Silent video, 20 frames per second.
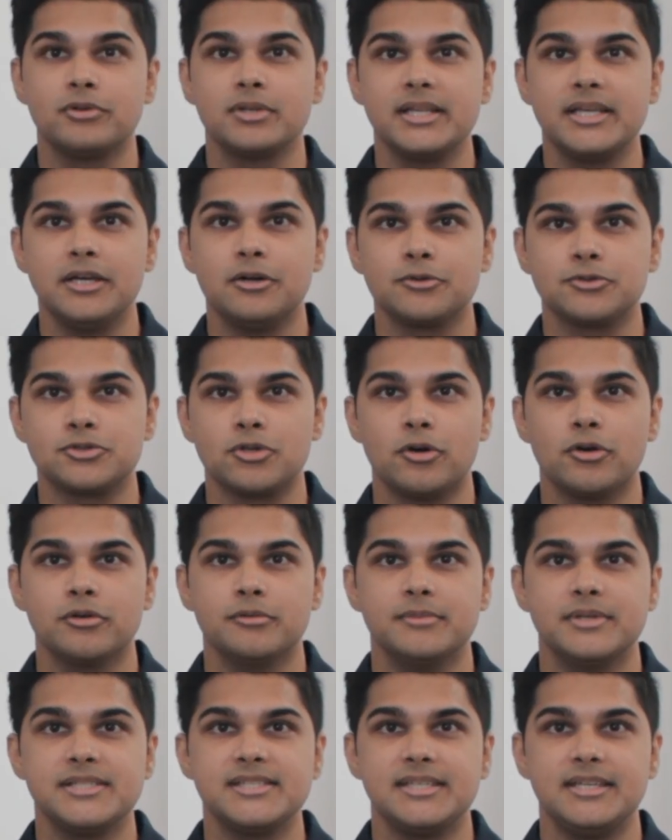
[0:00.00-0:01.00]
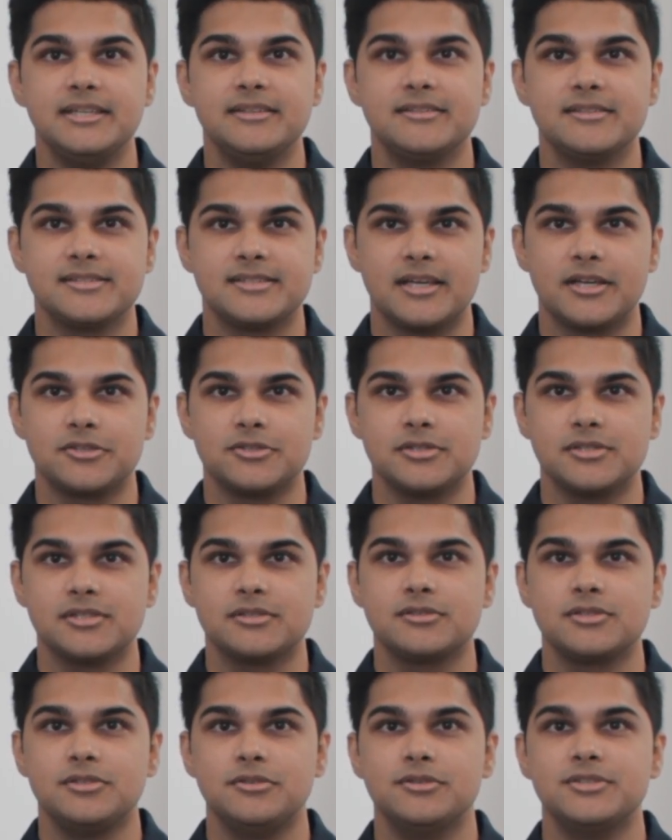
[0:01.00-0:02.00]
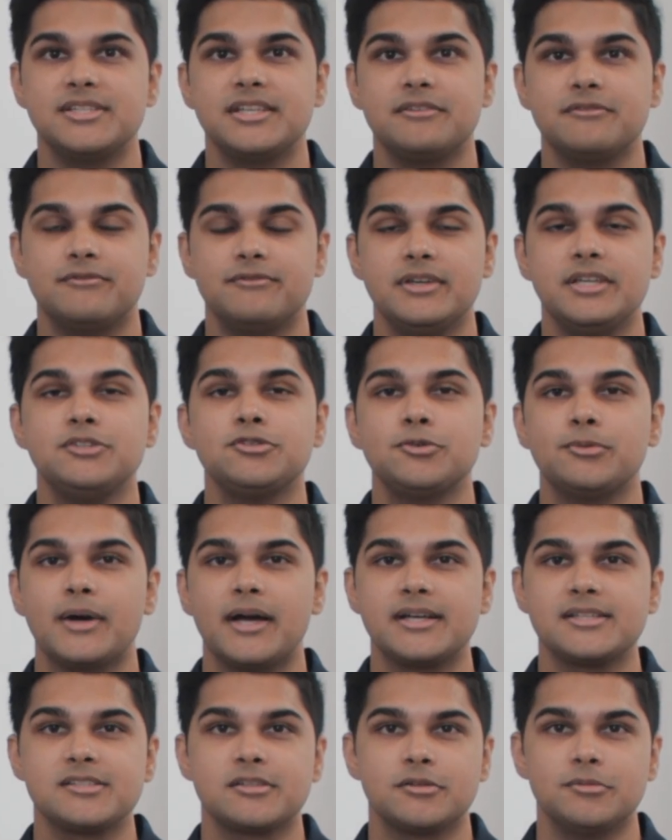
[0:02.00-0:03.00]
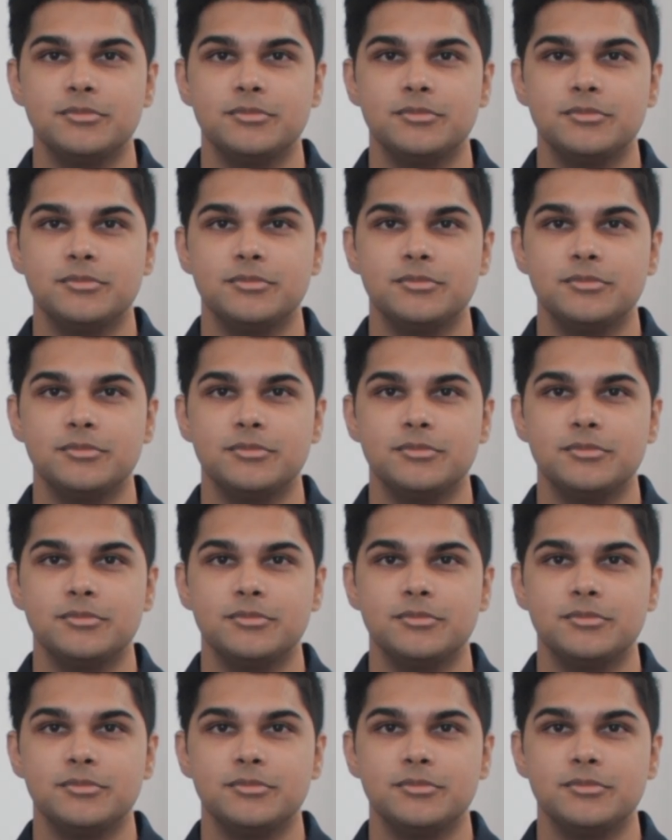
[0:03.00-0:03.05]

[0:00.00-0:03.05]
fully autonomous intersections using V2X